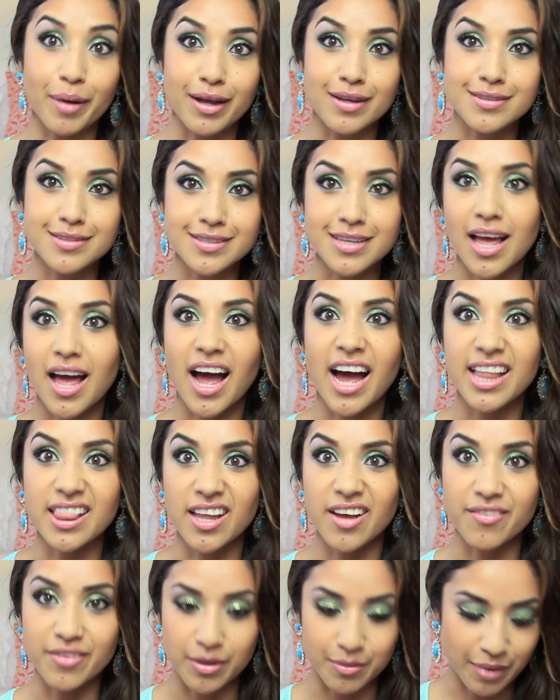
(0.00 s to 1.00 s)
But I
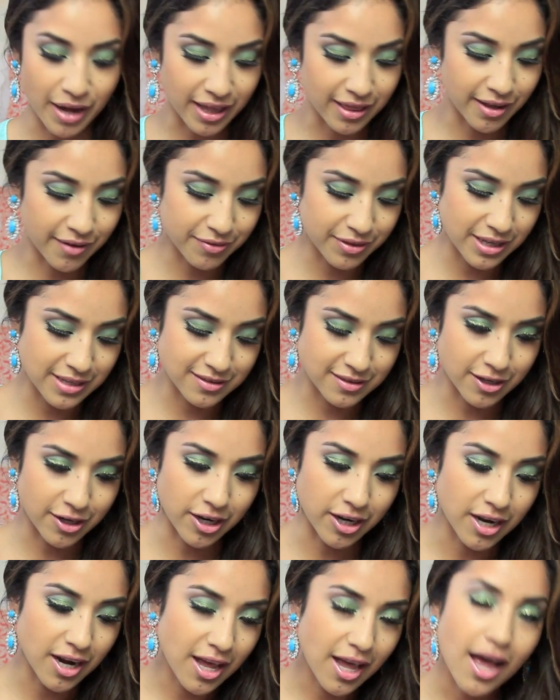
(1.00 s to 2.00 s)
love them. I love things that
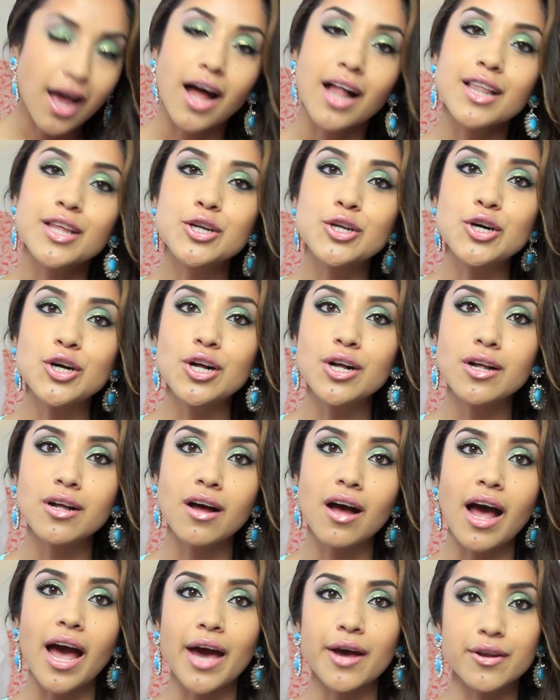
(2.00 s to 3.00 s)
are a little
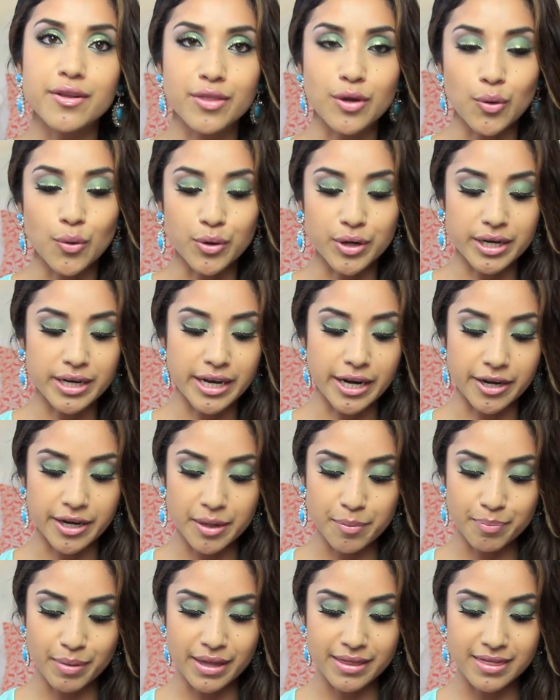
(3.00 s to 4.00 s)
out of the
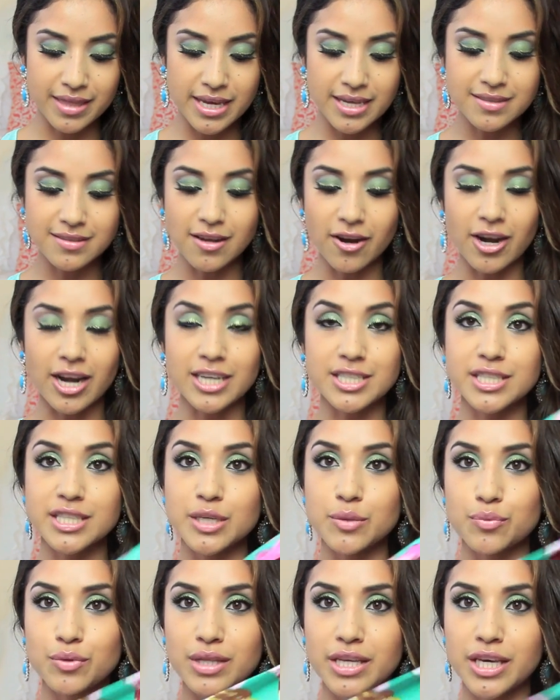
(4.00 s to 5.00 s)
ordinary, but these are
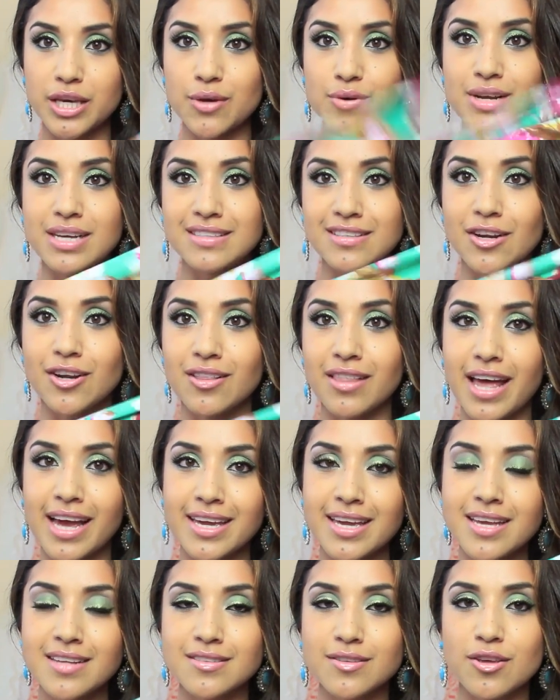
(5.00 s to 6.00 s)
actually really cute because they're
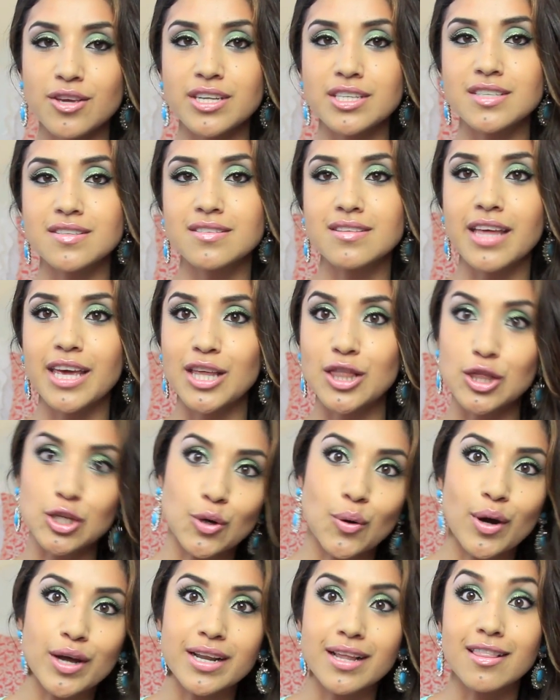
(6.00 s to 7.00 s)
leggings. They can just like
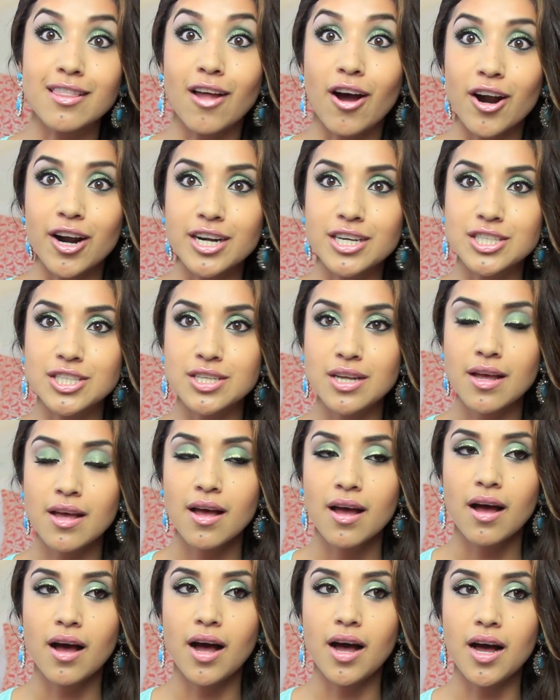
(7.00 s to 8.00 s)
throw on a large
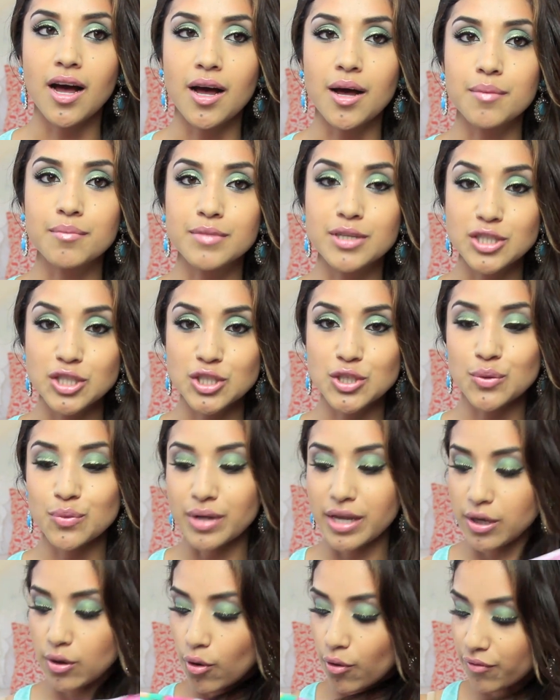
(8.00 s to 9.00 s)
um,
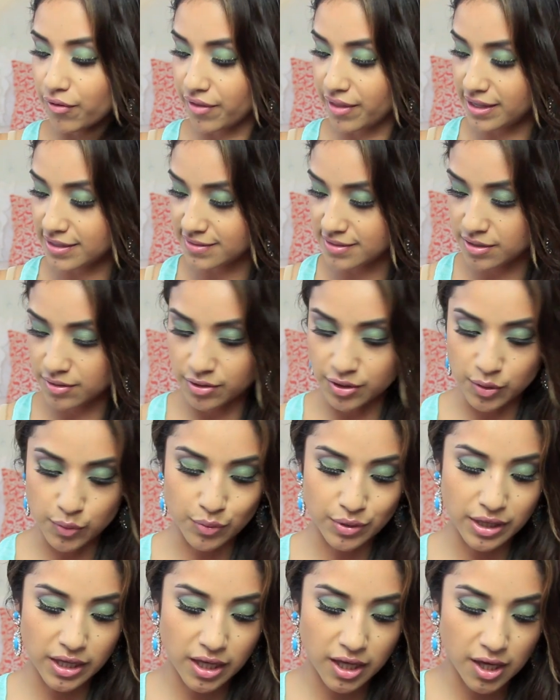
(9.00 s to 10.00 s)
tunic over this and it'll look
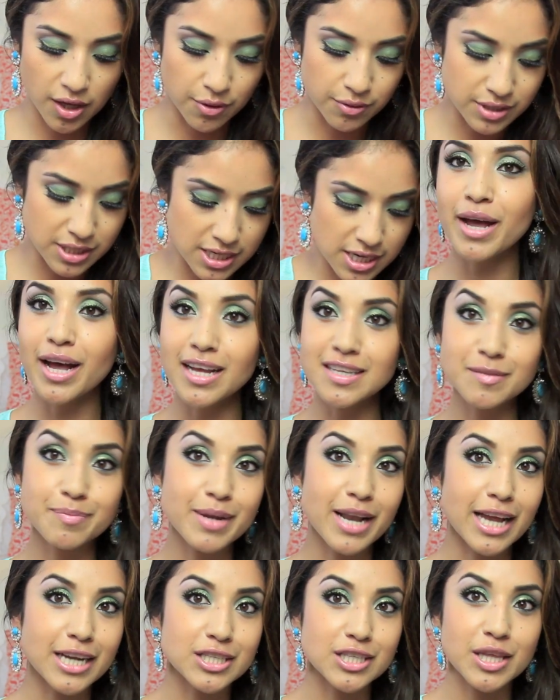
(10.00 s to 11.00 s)
really cute. My
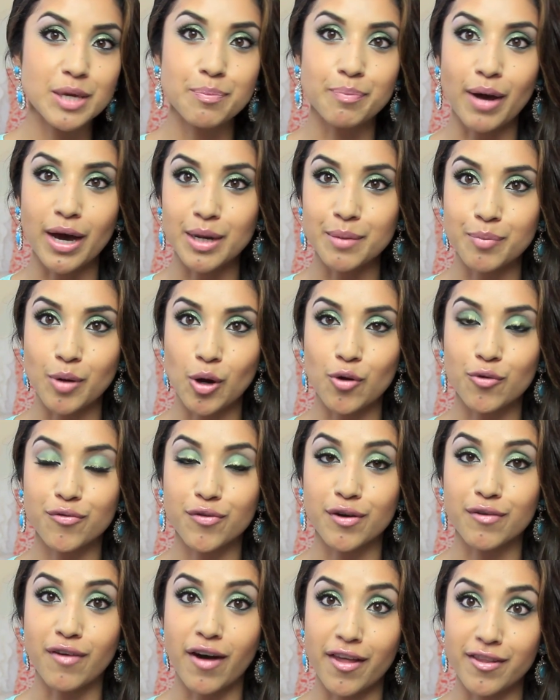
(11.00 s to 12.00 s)
husband actually bought a boat
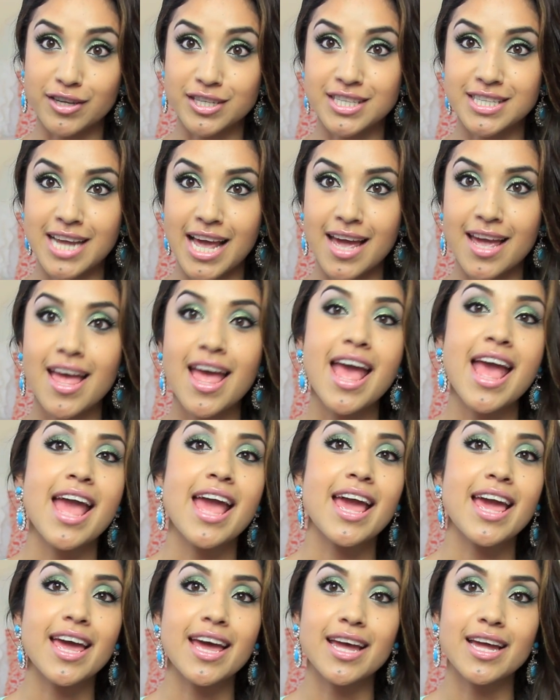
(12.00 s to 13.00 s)
for Father's Day
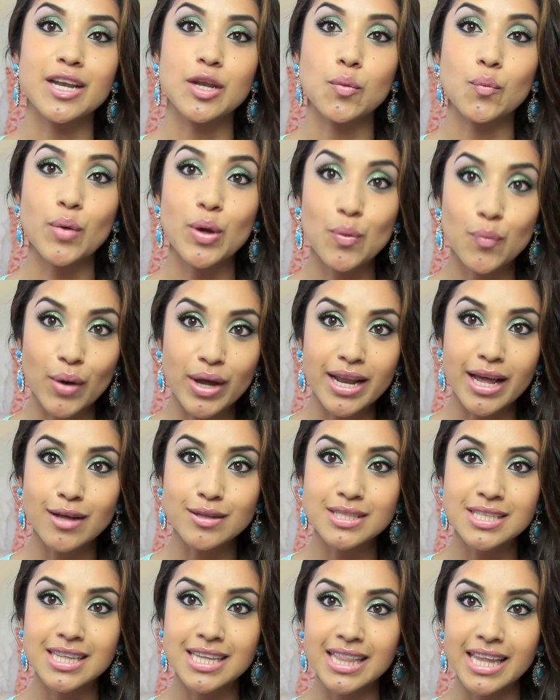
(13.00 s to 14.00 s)
and we went
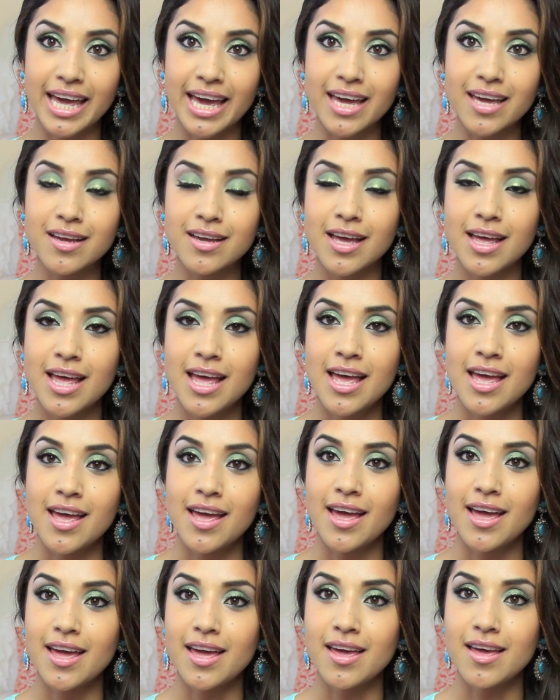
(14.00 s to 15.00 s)
out to the lake
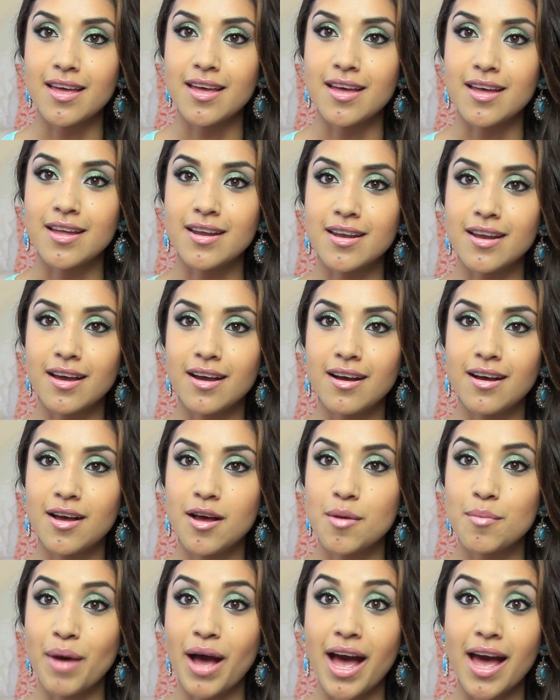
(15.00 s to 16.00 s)
and
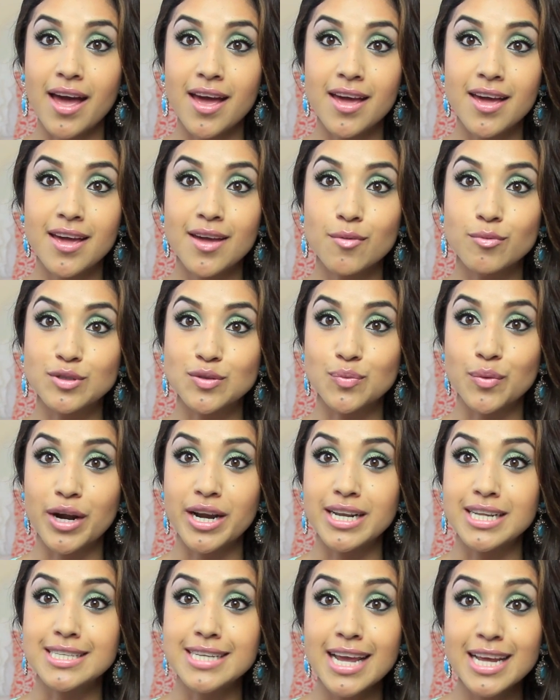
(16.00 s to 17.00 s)
um, I was
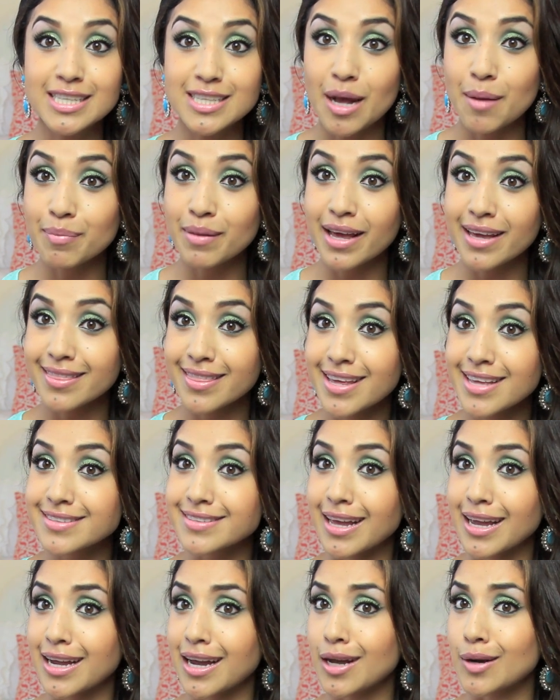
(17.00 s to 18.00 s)
wearing a tank top like
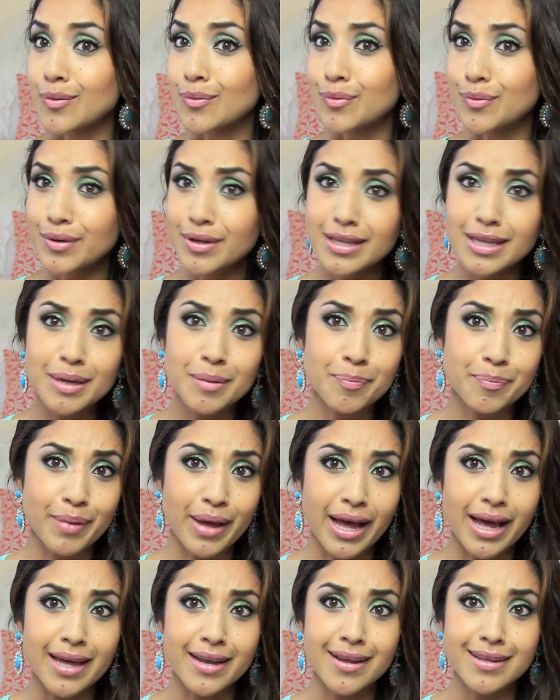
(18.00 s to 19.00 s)
this. I got a really
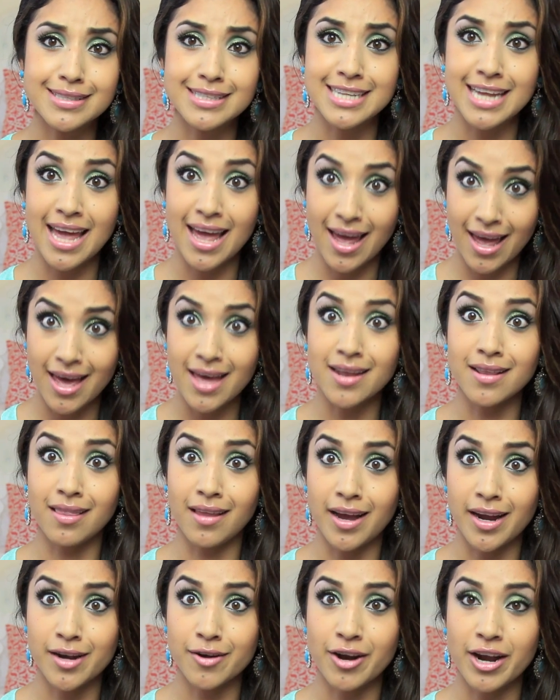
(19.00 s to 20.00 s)
bad tan
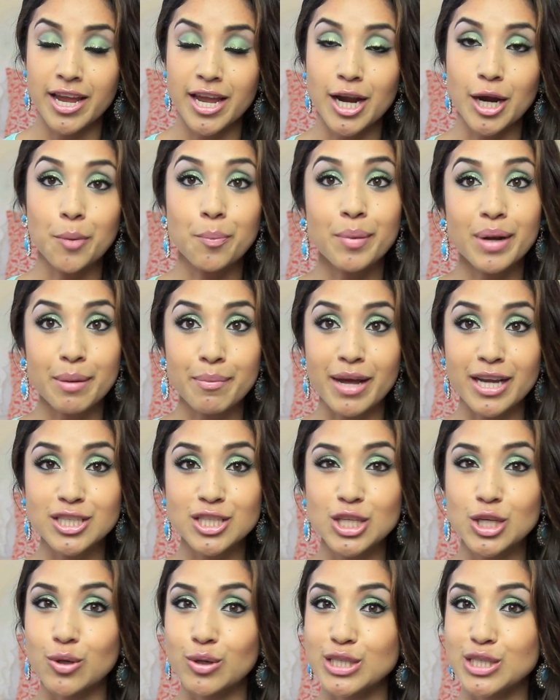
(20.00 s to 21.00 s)
line right here, but I'm
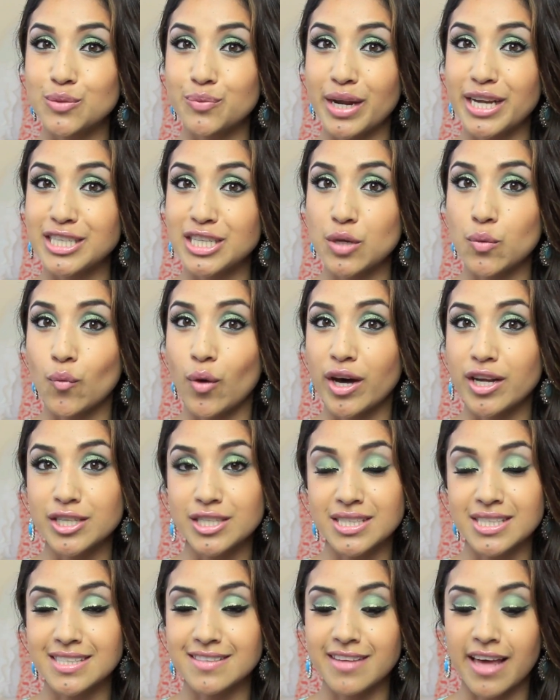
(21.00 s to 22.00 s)
actually going to Raging
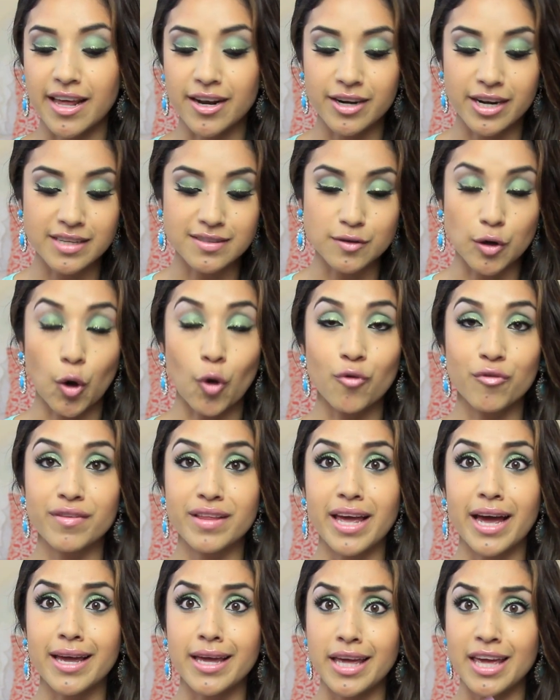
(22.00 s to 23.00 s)
Waters this Saturday, so
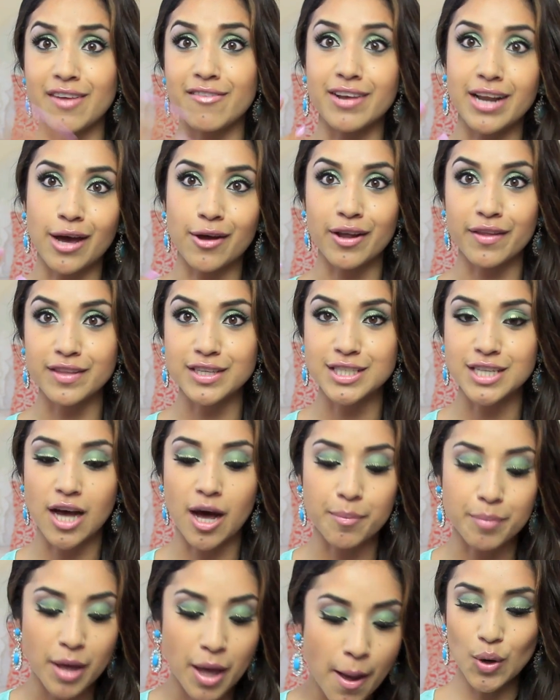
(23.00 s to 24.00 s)
hopefully I even out at the
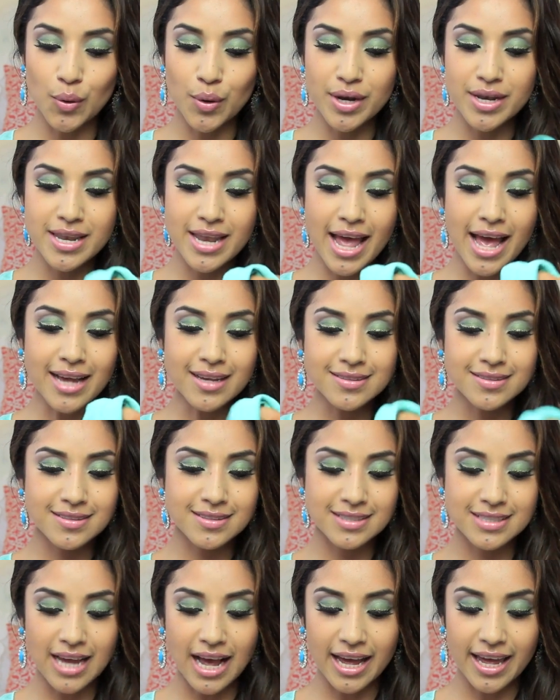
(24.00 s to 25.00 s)
top. So
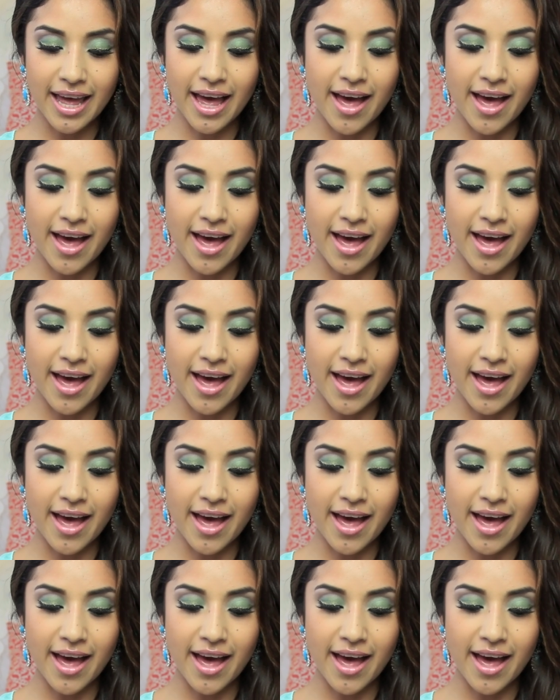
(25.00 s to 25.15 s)
next, I